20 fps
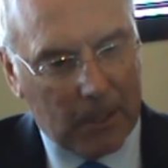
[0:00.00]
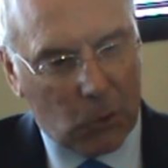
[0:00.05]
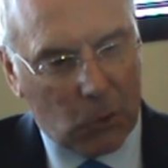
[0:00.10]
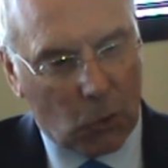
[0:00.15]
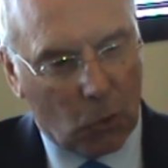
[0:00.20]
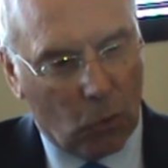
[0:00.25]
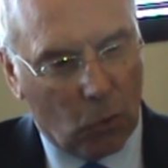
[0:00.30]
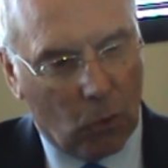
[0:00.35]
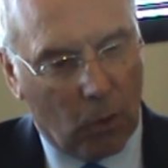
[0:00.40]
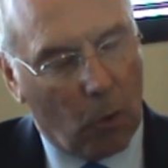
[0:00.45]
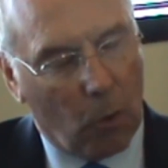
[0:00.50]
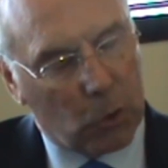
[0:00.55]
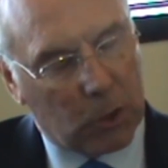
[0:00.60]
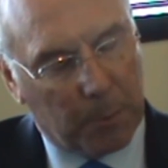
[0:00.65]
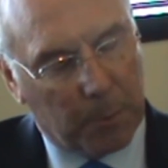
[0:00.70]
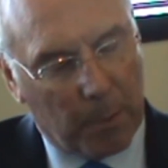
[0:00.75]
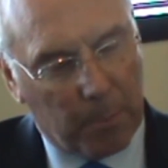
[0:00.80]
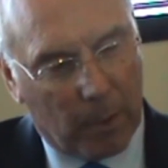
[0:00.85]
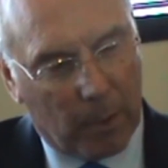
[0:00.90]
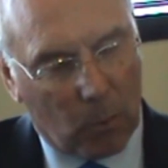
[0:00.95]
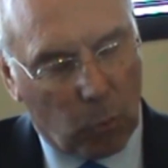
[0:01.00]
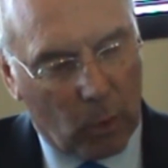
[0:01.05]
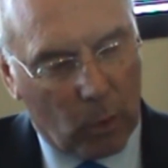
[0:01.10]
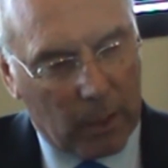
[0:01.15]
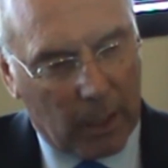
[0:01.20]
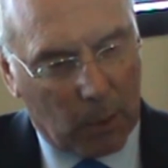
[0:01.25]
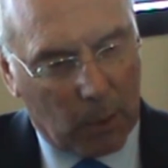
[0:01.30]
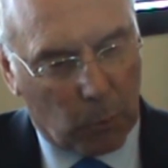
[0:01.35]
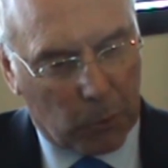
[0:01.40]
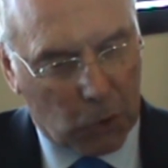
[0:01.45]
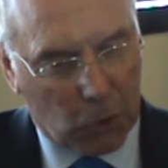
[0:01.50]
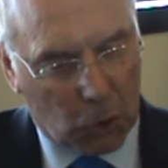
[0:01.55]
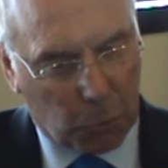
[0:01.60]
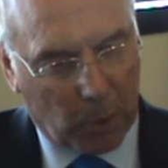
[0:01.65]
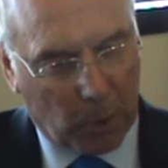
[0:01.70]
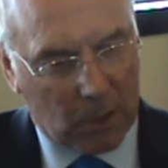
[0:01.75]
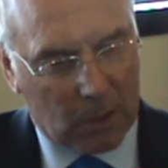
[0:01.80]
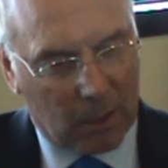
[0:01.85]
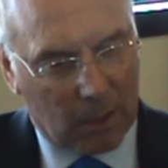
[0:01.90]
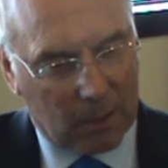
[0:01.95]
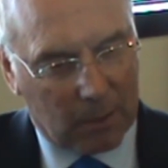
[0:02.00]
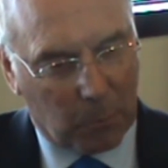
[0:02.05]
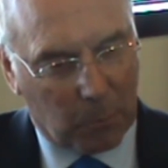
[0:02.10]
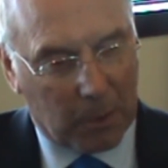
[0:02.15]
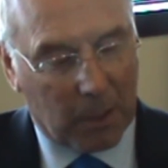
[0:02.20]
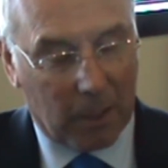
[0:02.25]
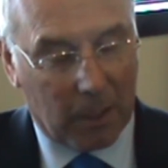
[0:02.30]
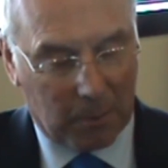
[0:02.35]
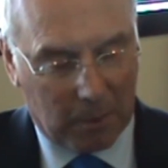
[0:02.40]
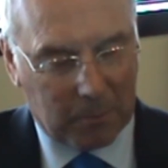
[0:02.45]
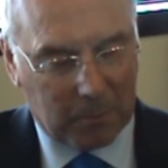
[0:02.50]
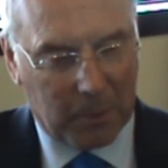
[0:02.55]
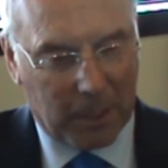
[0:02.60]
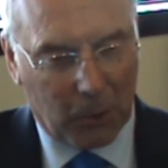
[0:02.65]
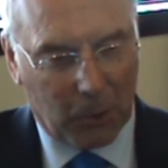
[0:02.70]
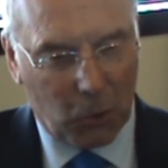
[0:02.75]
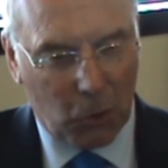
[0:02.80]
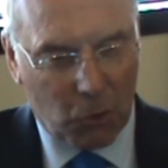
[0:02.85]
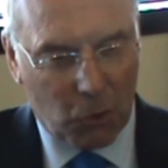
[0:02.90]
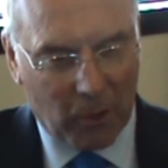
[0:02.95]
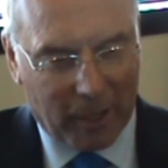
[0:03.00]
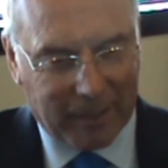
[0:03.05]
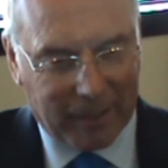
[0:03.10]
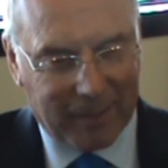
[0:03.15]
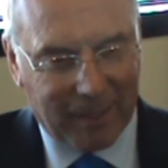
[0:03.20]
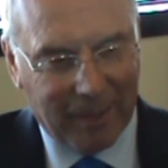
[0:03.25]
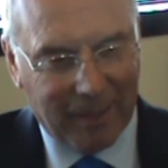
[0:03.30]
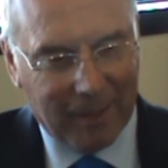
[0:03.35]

so I always remember one night we were in Switzerland with a good drink.